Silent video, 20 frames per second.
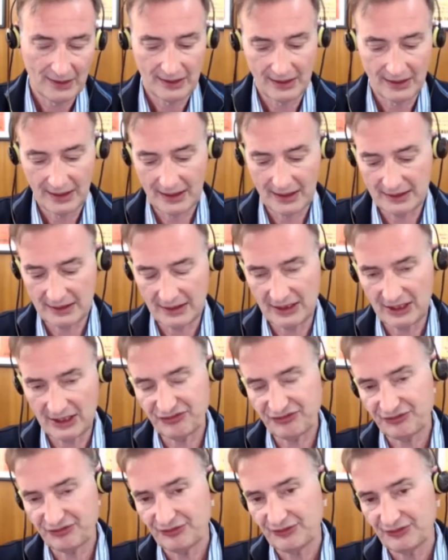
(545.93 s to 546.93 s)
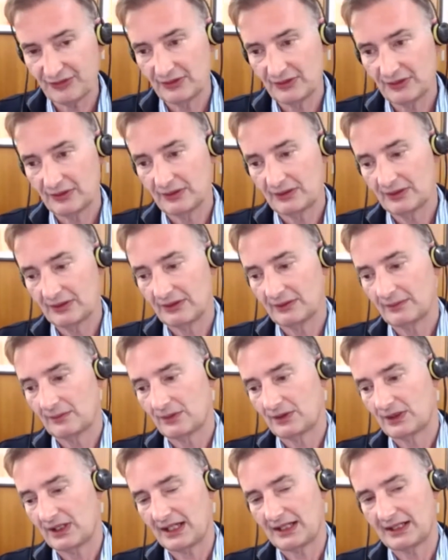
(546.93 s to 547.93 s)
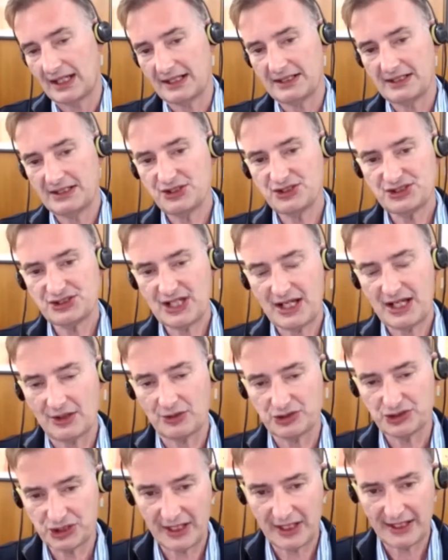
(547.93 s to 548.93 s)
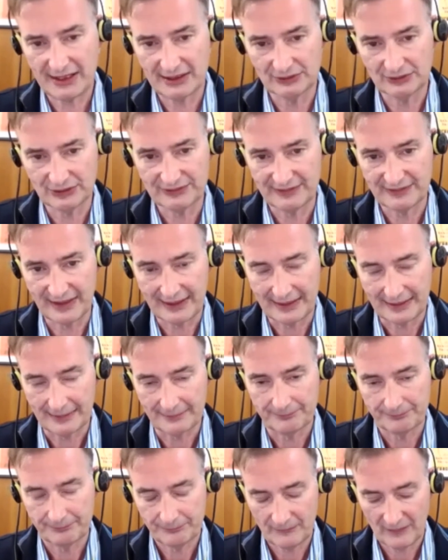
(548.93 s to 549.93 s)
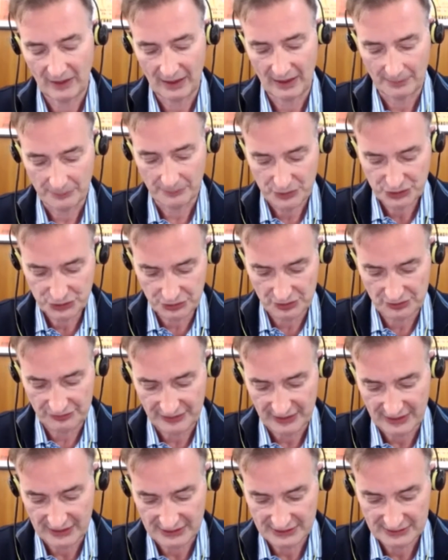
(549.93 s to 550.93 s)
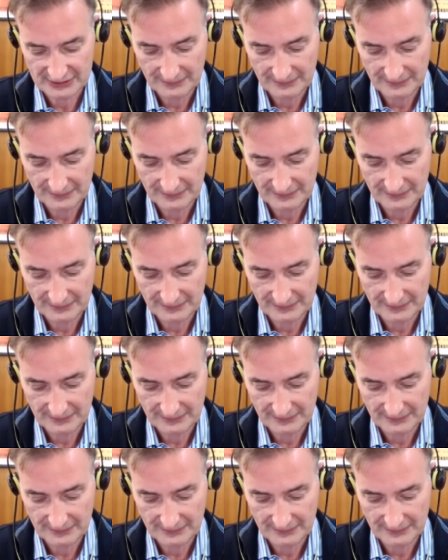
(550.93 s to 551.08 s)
And and here's how China looked at it, and I'm sure of this.